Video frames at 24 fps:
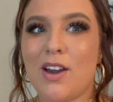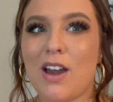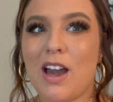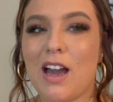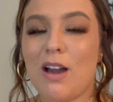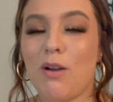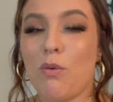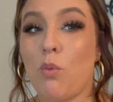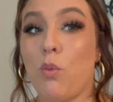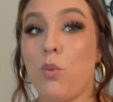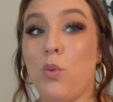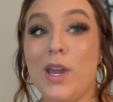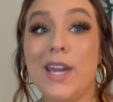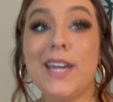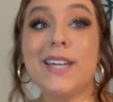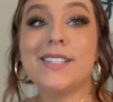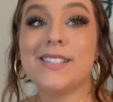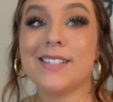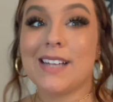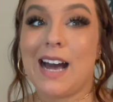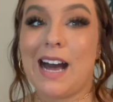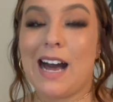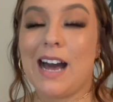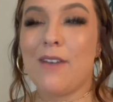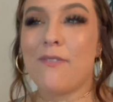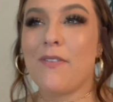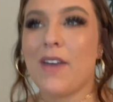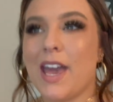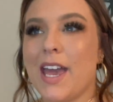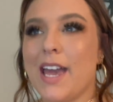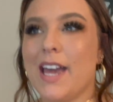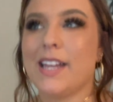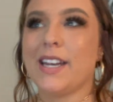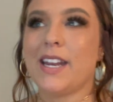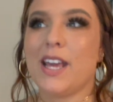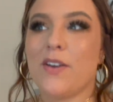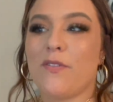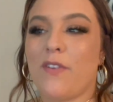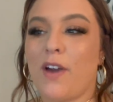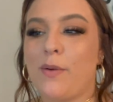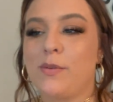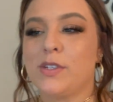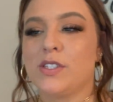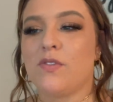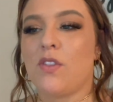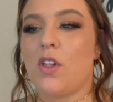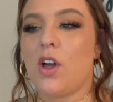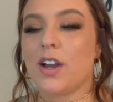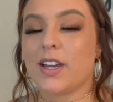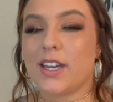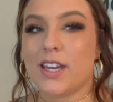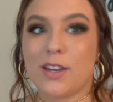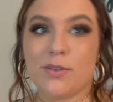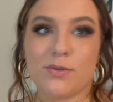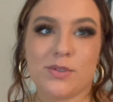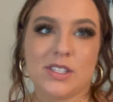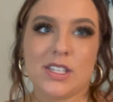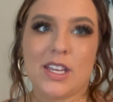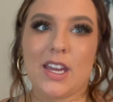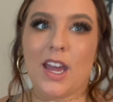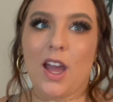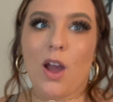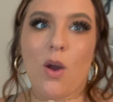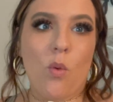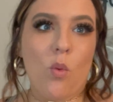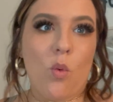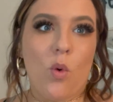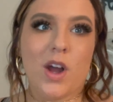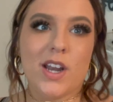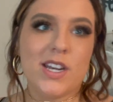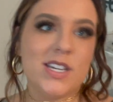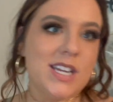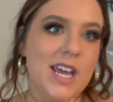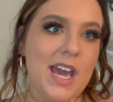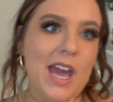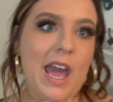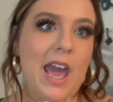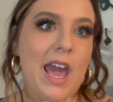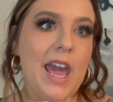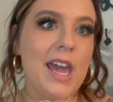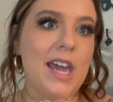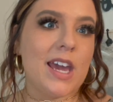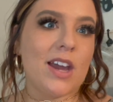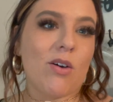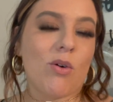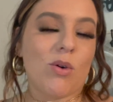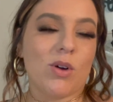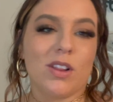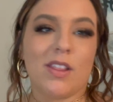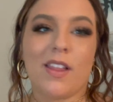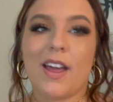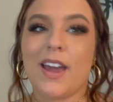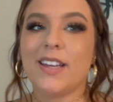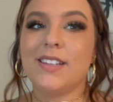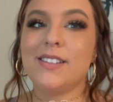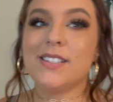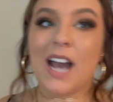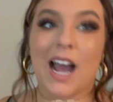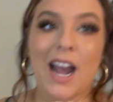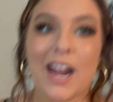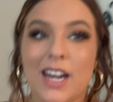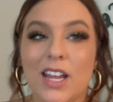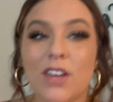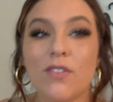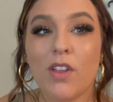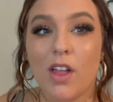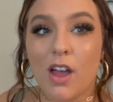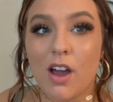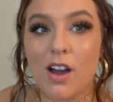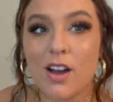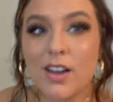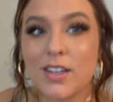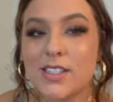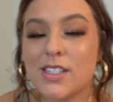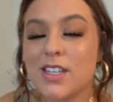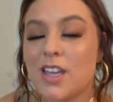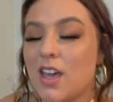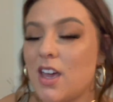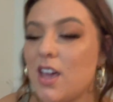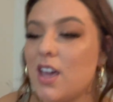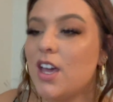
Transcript: weeks off, and if I was vlogging, it was like one day or like tiny vlogs.